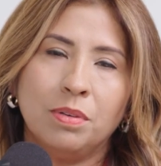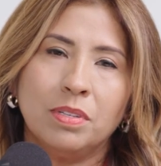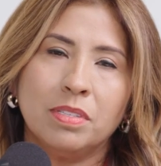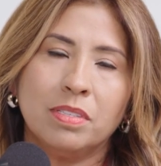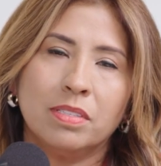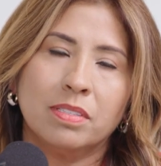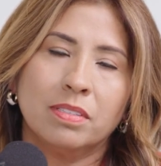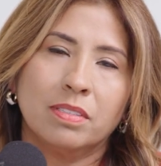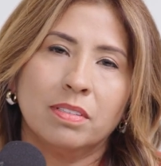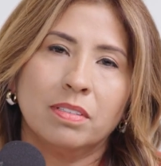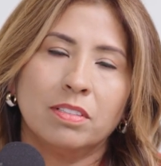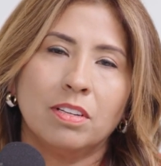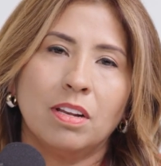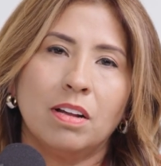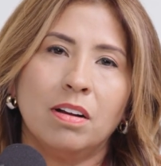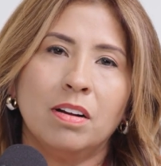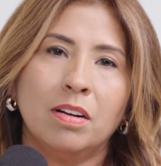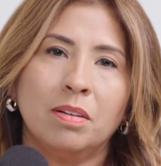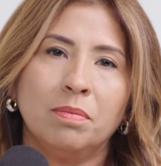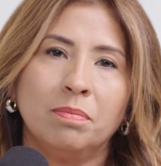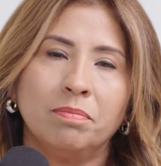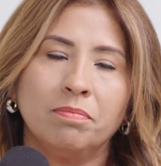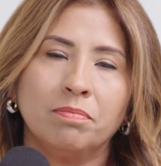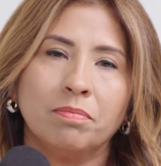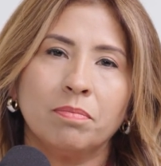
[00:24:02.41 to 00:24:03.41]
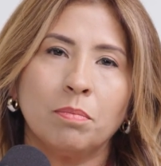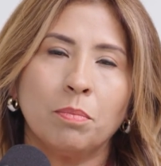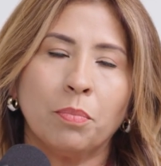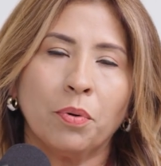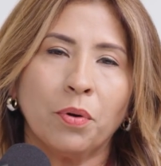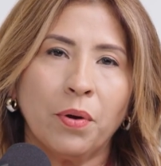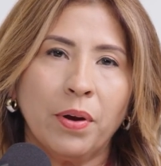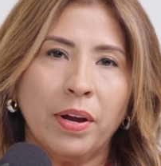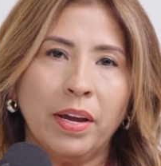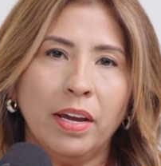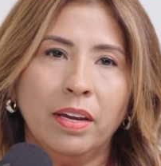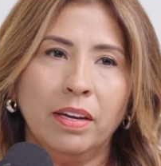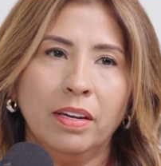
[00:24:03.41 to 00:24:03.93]
was
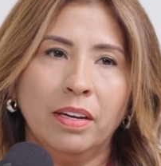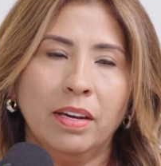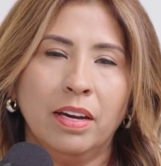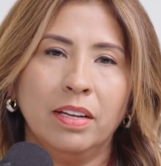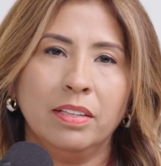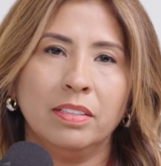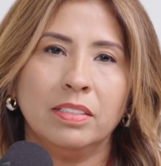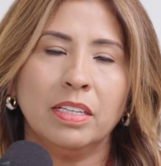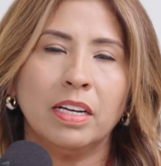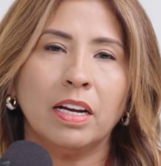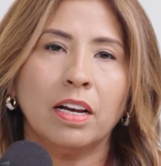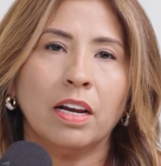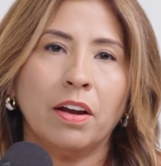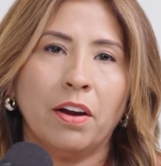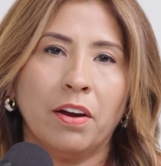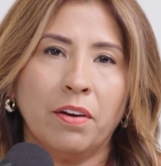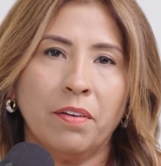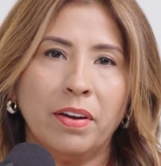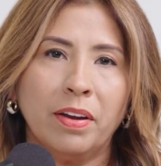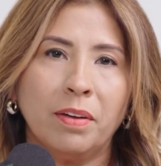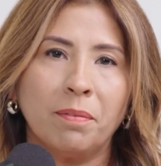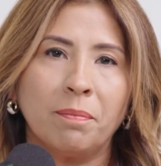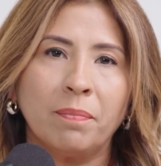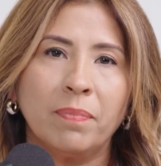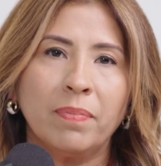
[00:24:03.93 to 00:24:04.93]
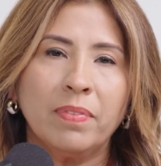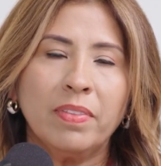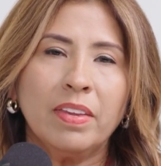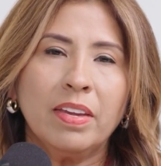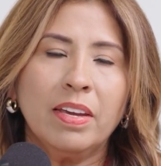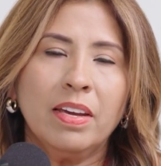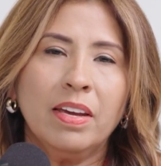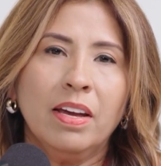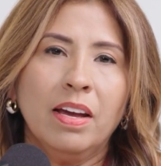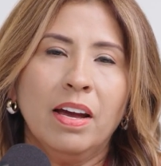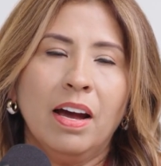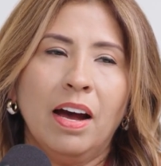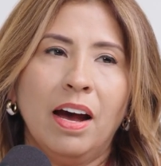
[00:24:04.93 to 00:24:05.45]
praying and declaring,
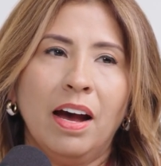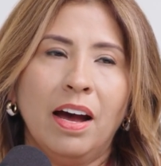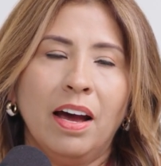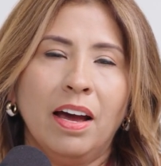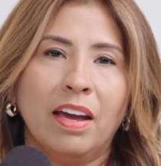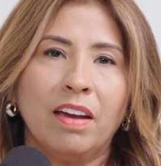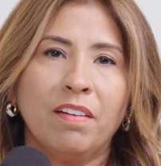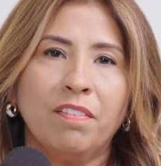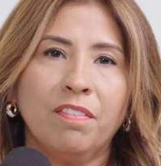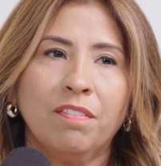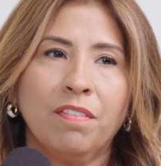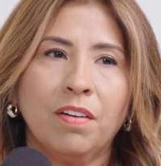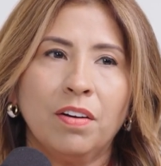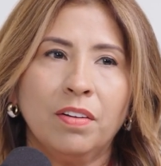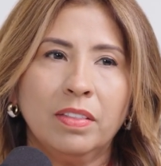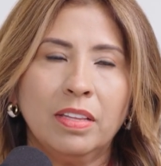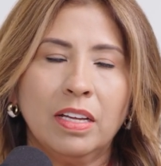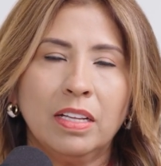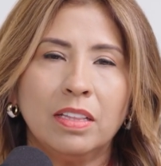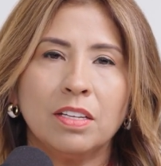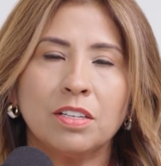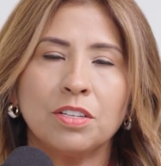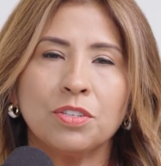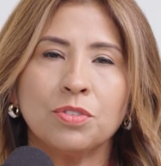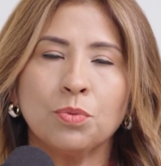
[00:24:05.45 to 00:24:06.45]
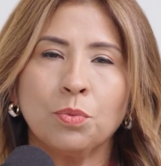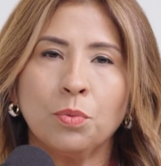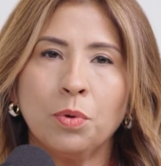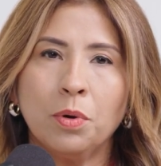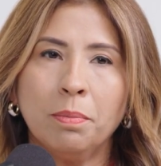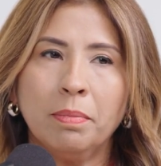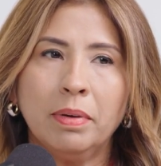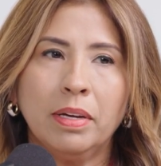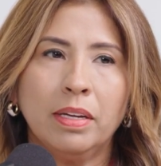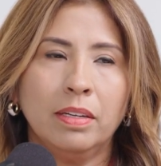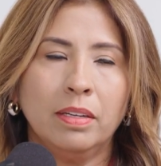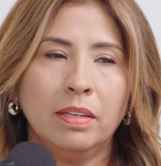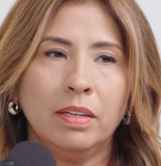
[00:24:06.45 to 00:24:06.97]
I felt that there's
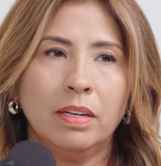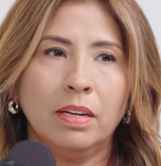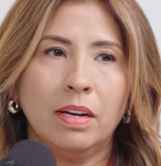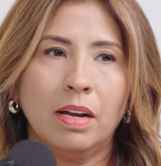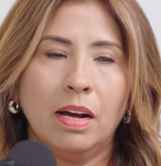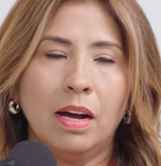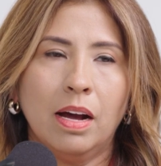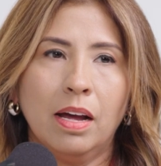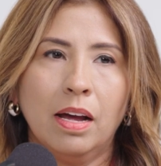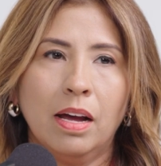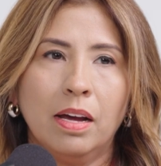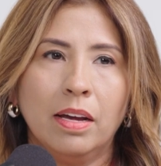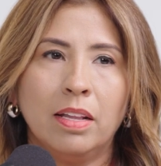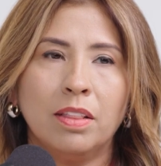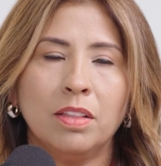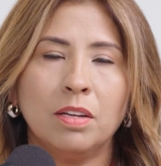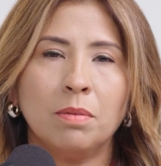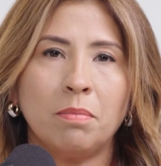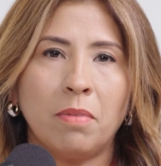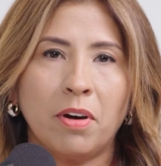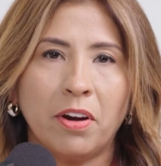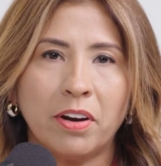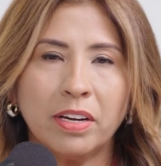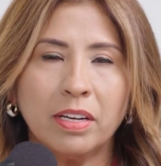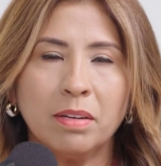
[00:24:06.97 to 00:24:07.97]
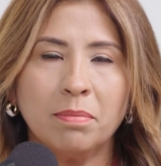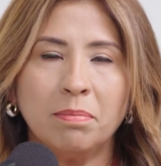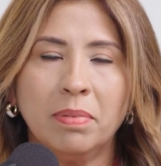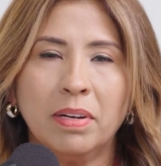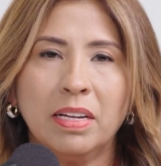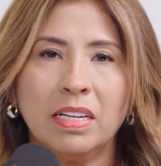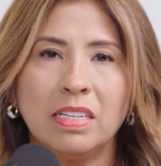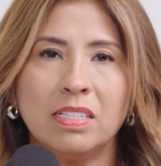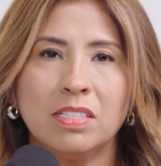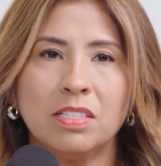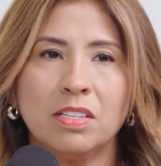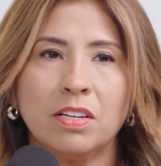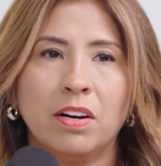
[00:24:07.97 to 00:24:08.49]
women in the
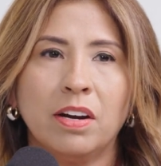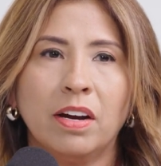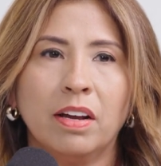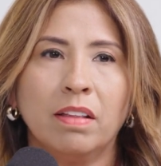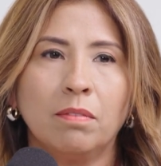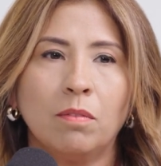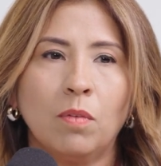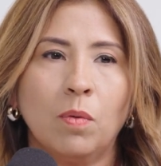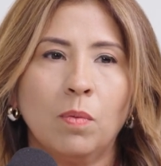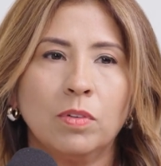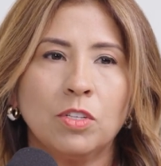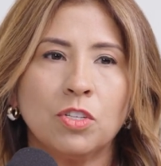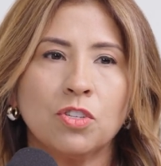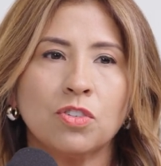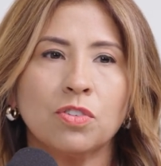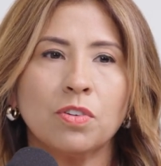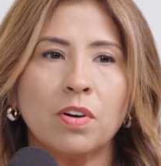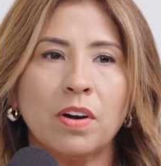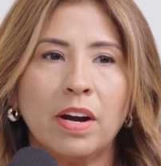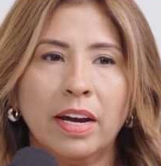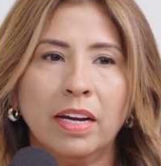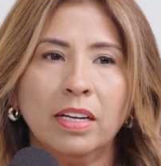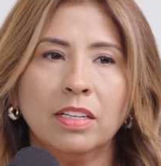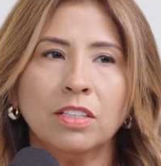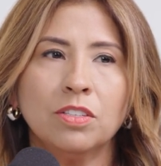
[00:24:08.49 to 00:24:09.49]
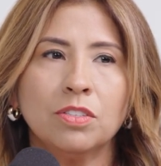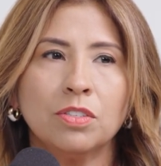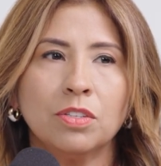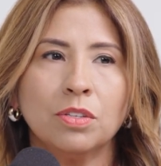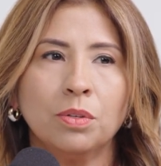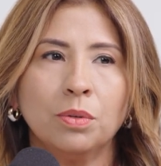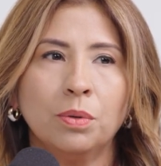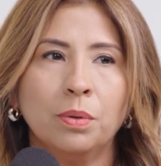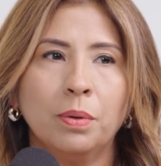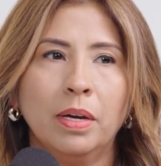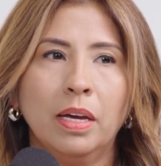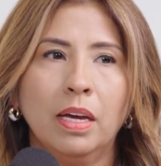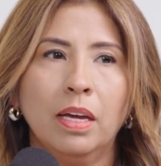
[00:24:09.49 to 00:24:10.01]
marketplace that are trying
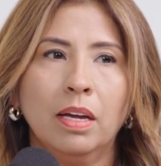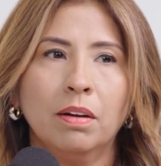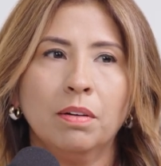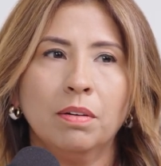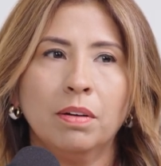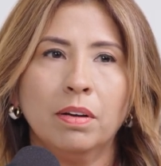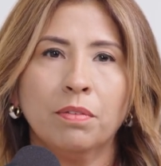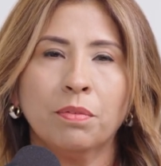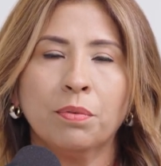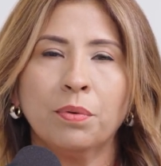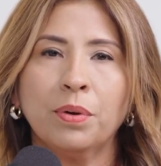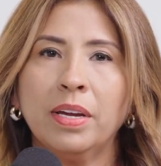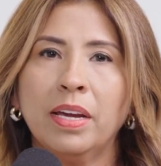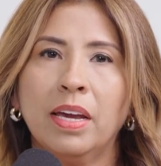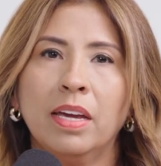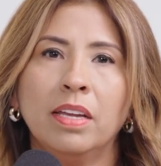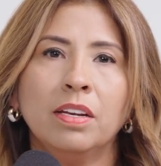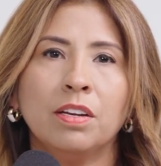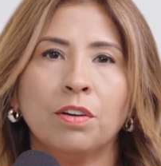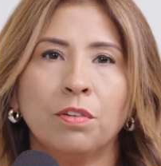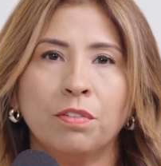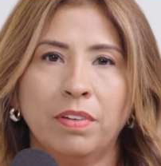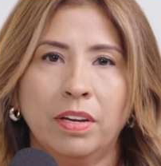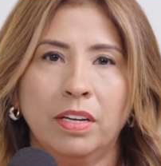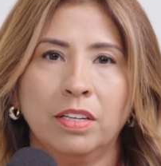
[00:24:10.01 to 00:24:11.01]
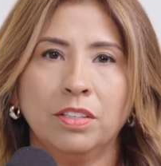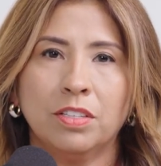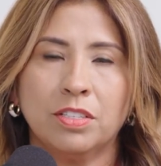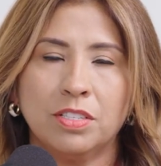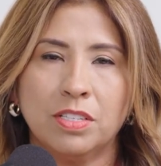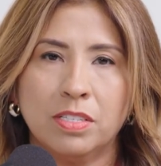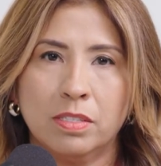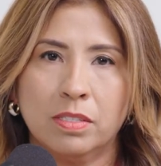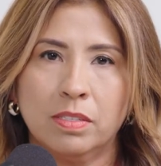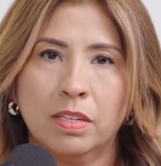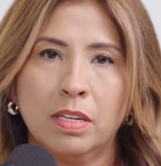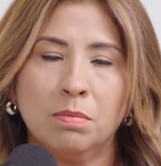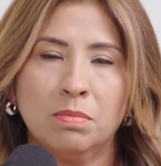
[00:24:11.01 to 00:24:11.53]
to re-innovate
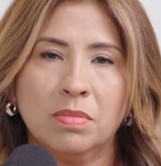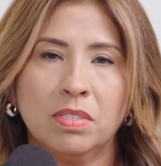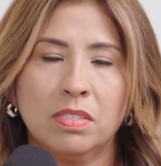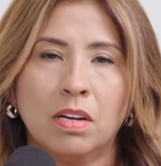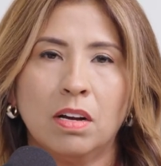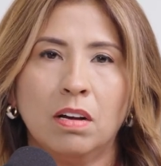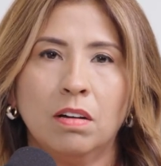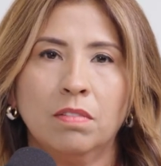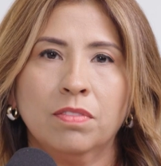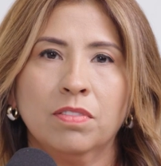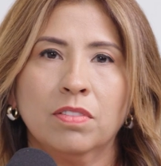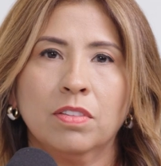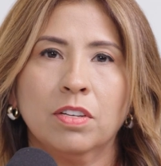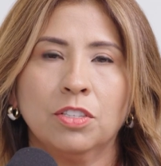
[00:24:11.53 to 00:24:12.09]
themselves.